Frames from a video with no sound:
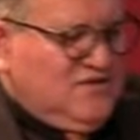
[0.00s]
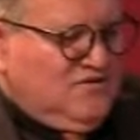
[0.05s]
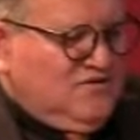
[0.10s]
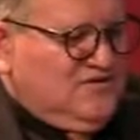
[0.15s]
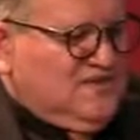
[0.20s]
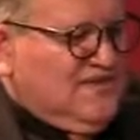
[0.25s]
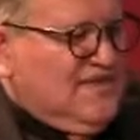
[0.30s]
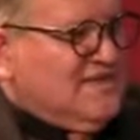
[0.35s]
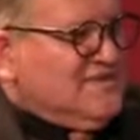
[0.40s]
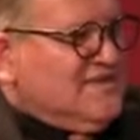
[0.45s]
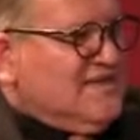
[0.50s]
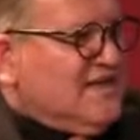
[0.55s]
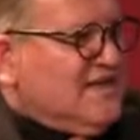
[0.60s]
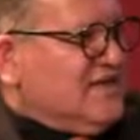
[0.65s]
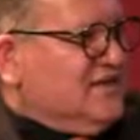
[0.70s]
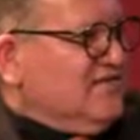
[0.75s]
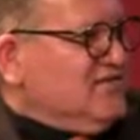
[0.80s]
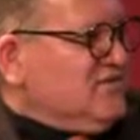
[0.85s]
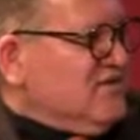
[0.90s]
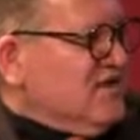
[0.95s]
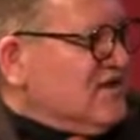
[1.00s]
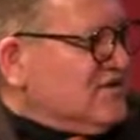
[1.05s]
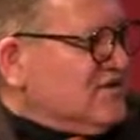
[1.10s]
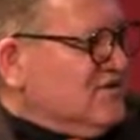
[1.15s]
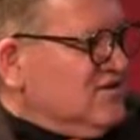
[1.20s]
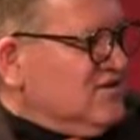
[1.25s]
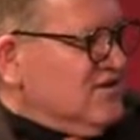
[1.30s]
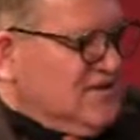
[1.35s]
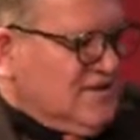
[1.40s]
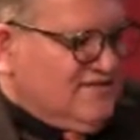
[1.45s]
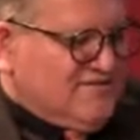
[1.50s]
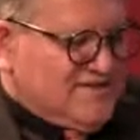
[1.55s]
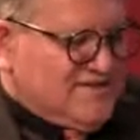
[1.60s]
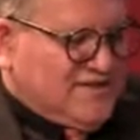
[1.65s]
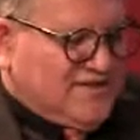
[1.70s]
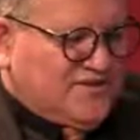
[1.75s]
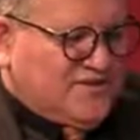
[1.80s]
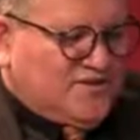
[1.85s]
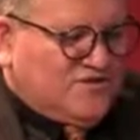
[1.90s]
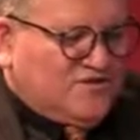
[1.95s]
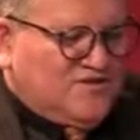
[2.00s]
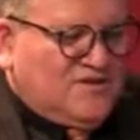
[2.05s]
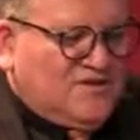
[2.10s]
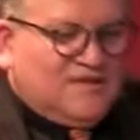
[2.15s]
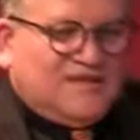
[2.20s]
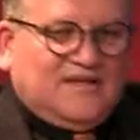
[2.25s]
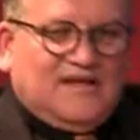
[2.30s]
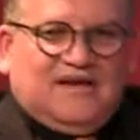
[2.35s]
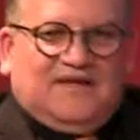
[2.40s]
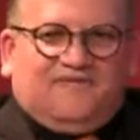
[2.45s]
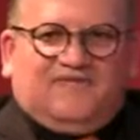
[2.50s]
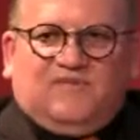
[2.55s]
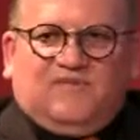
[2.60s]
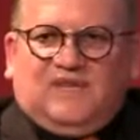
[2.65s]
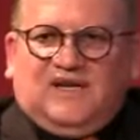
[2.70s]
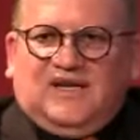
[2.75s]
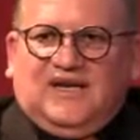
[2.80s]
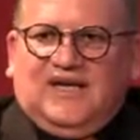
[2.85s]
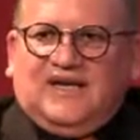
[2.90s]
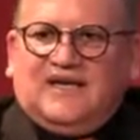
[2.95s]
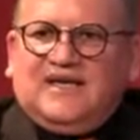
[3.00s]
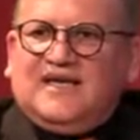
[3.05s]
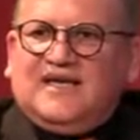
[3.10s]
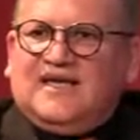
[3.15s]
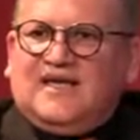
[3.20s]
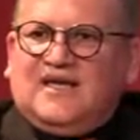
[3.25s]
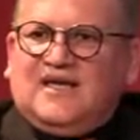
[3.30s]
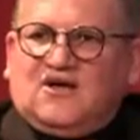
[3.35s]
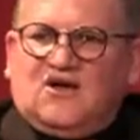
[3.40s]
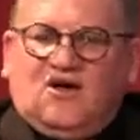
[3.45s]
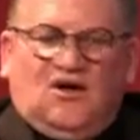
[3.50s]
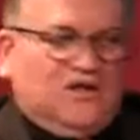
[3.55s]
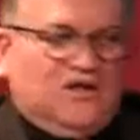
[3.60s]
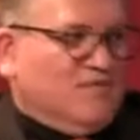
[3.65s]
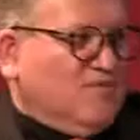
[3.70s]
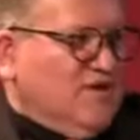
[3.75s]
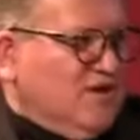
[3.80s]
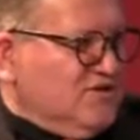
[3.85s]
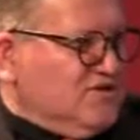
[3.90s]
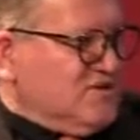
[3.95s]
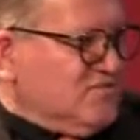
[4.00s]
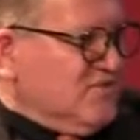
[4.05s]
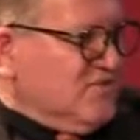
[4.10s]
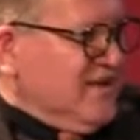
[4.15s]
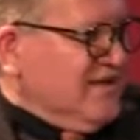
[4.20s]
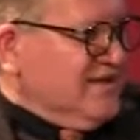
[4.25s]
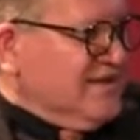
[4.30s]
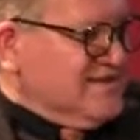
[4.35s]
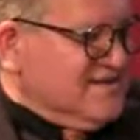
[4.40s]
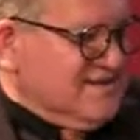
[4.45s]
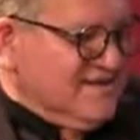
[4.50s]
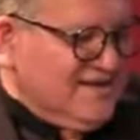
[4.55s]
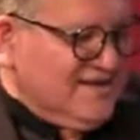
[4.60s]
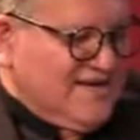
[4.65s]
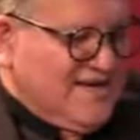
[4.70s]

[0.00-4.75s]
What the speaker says: who's the Executive Director of Centro de la Familia in Colorado Springs.